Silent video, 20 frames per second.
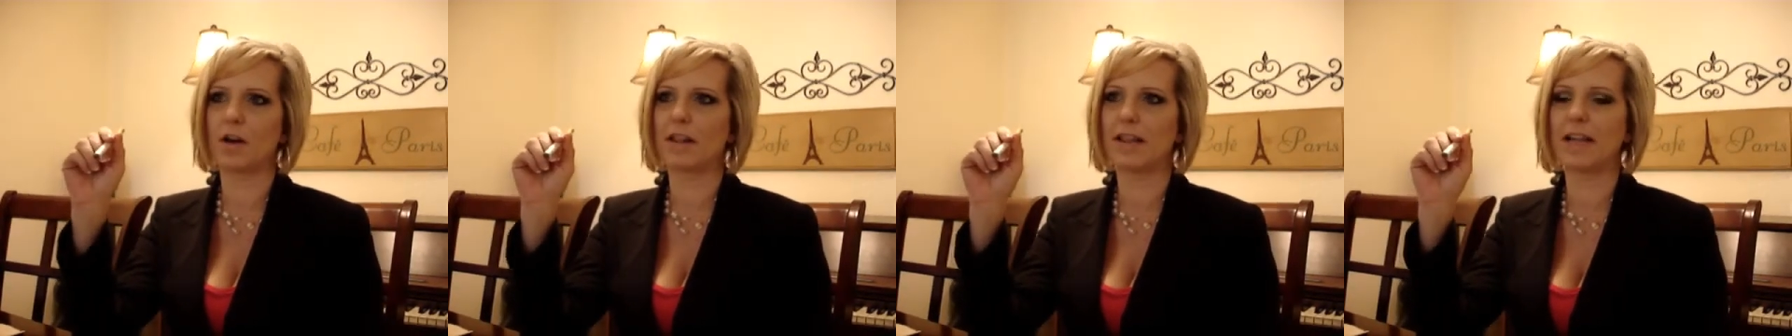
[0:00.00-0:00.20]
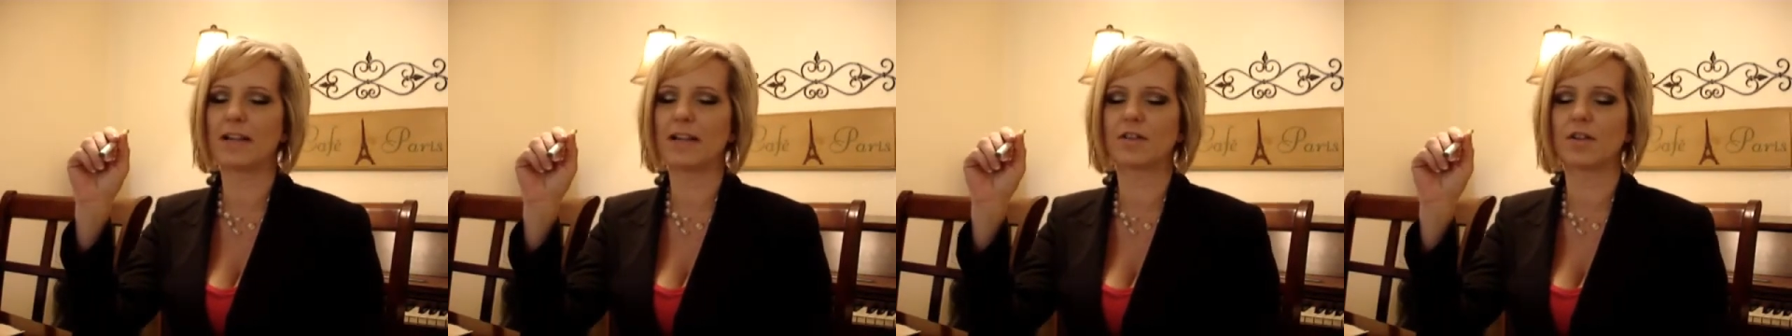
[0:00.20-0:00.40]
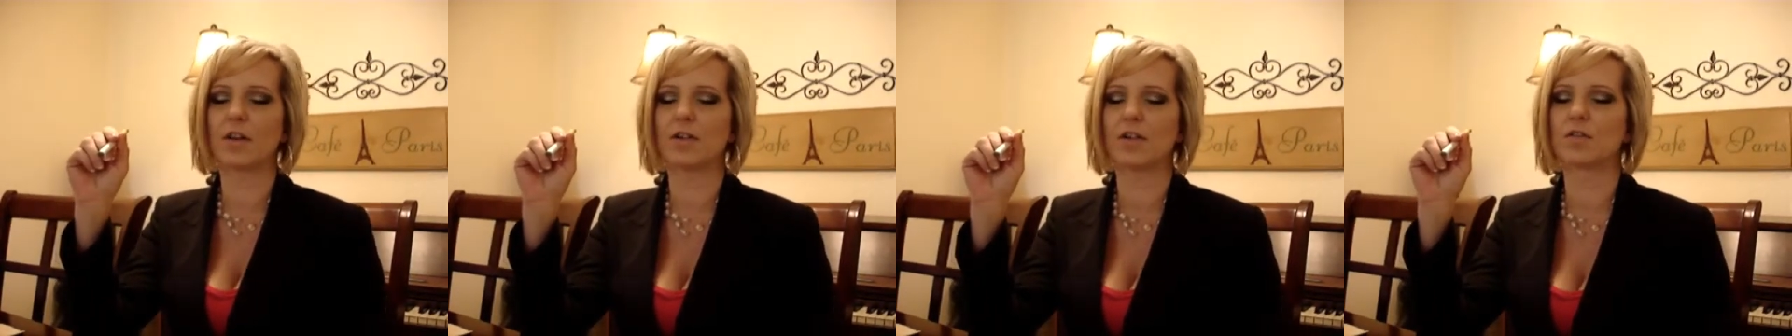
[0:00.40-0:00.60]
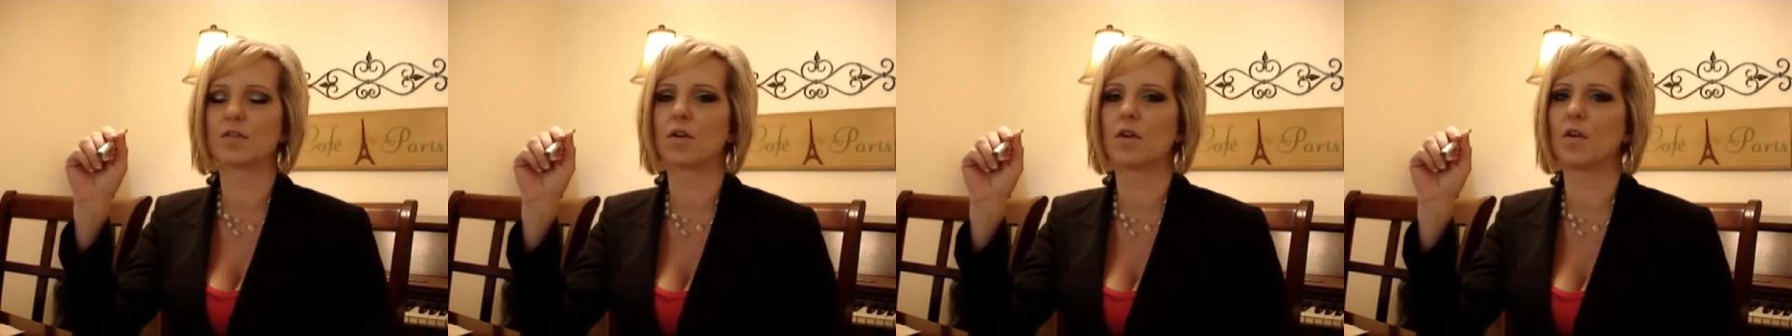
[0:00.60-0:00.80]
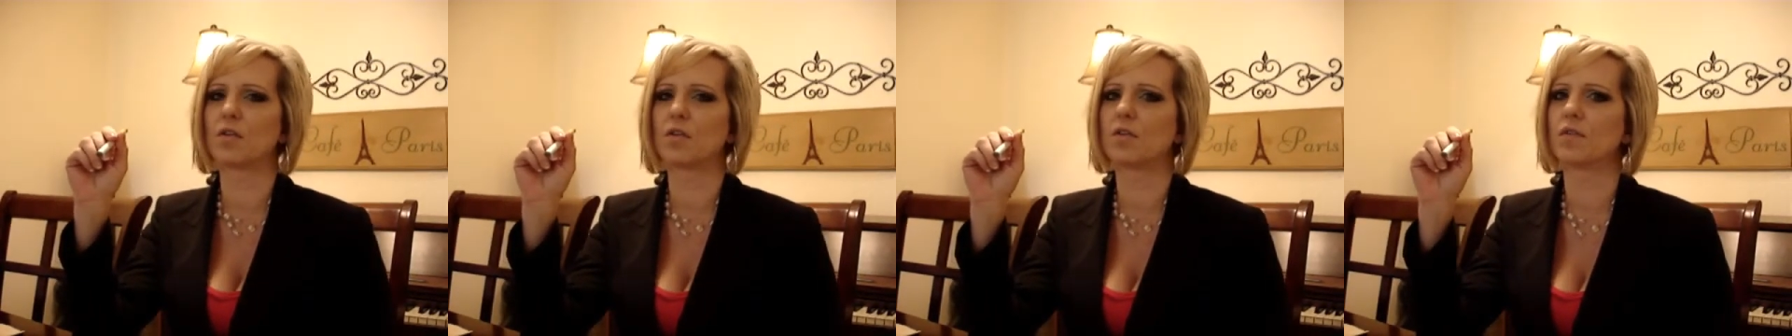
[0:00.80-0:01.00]
or I think it's
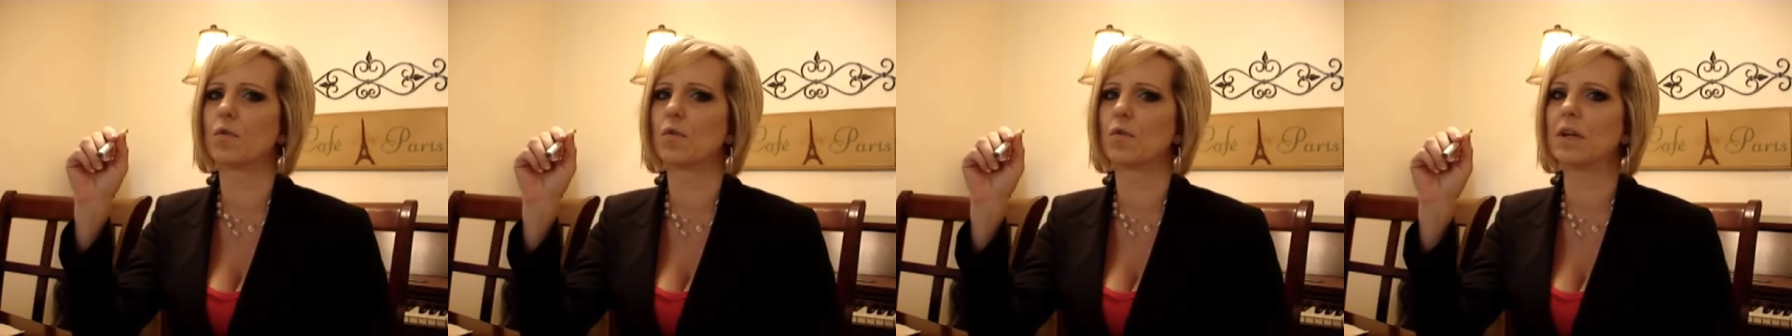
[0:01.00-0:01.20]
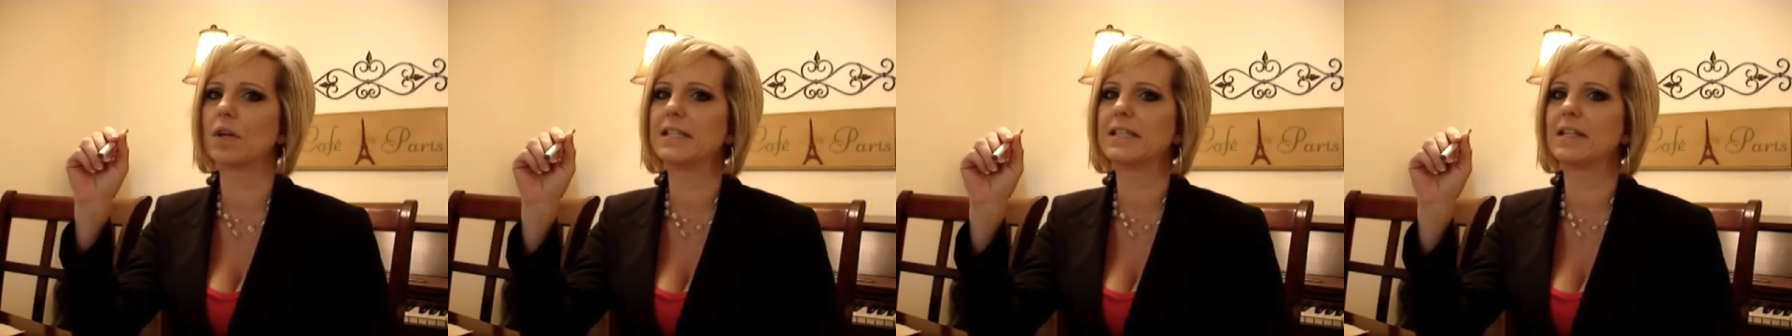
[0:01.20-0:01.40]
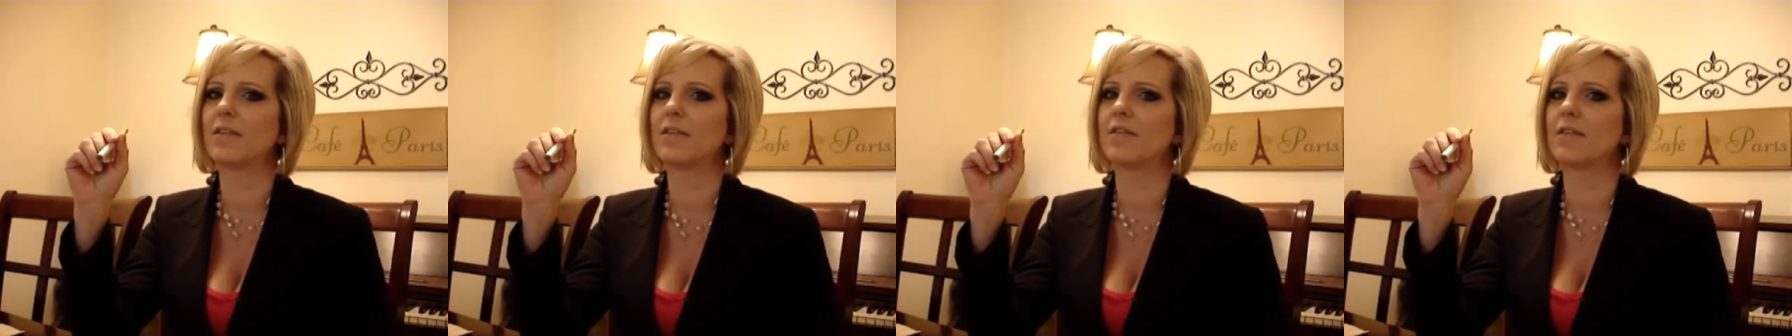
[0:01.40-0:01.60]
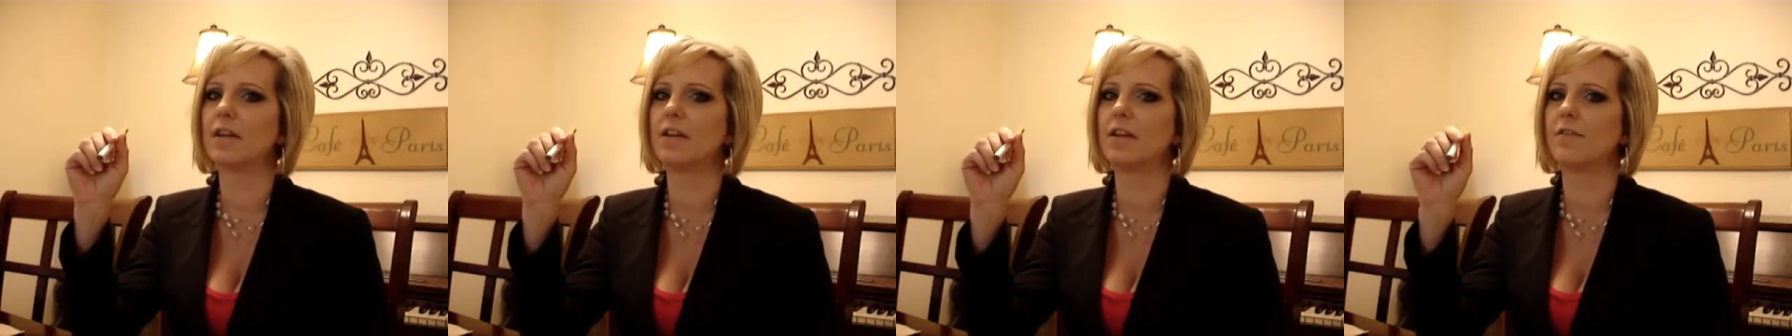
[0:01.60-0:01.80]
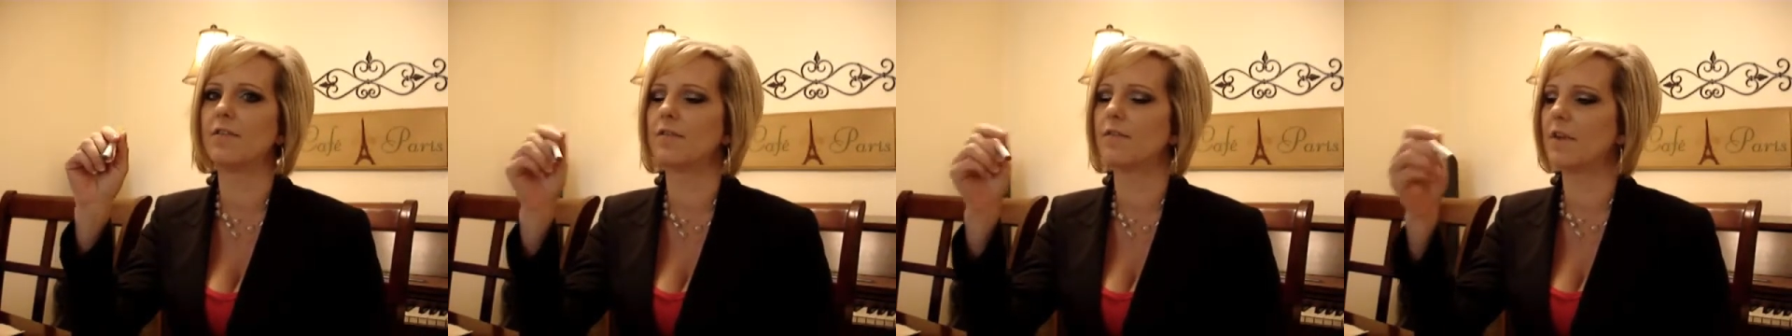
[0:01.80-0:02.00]
also called the
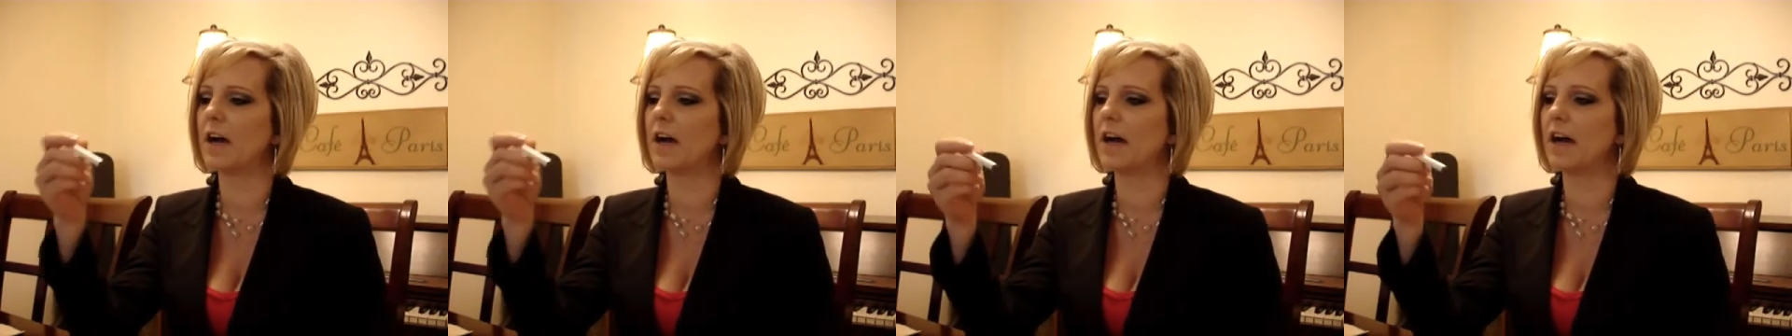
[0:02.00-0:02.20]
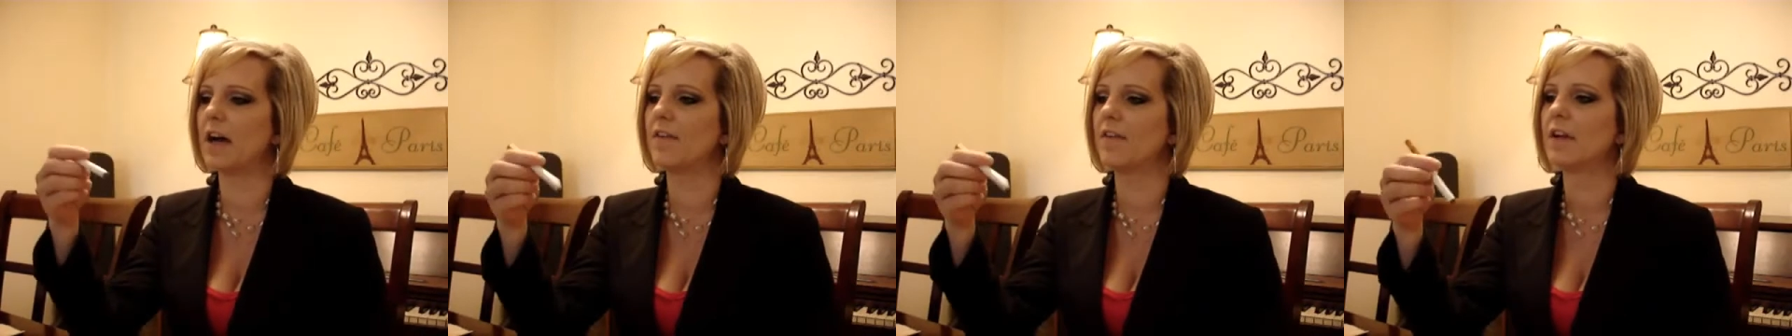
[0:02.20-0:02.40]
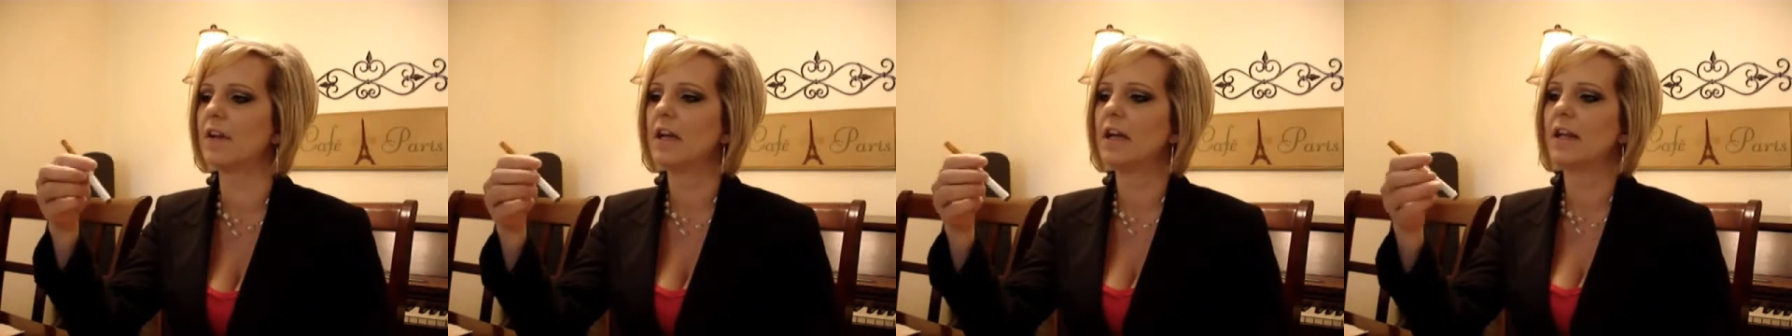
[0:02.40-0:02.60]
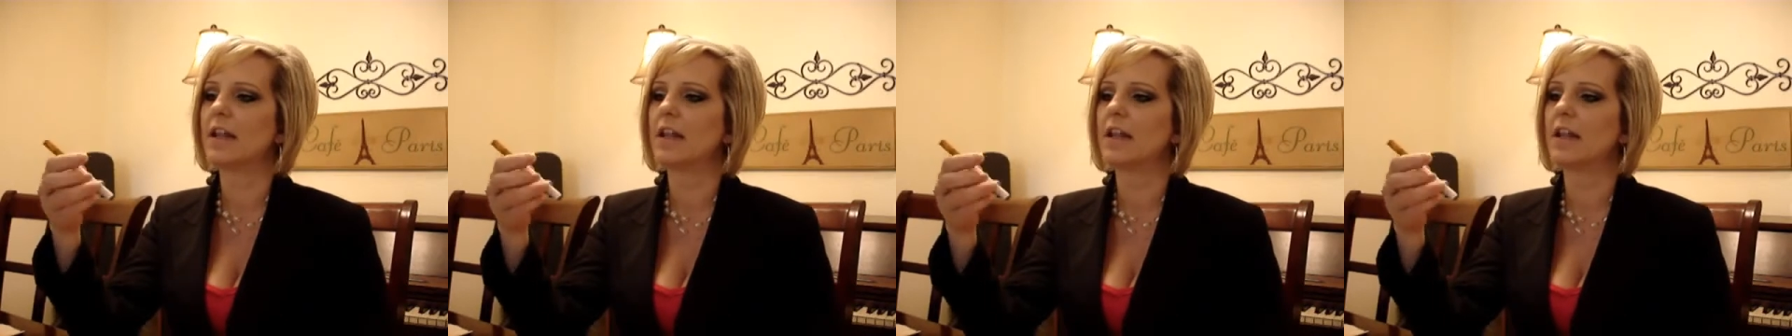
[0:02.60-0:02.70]
4075.